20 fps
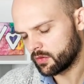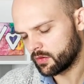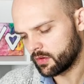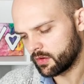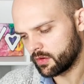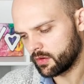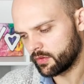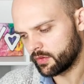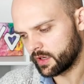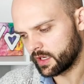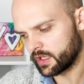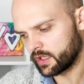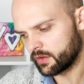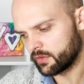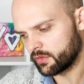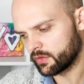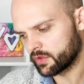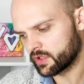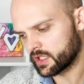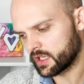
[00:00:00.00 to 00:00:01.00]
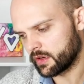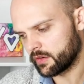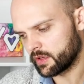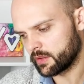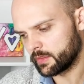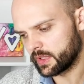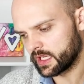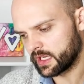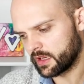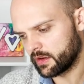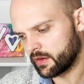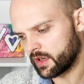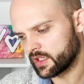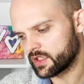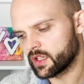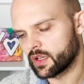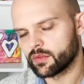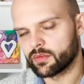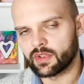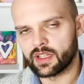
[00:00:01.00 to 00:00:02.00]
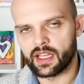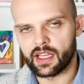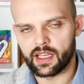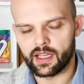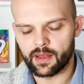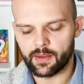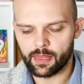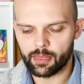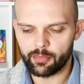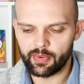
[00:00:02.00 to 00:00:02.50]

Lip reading: all right. You're all shouting at me now. I don't care.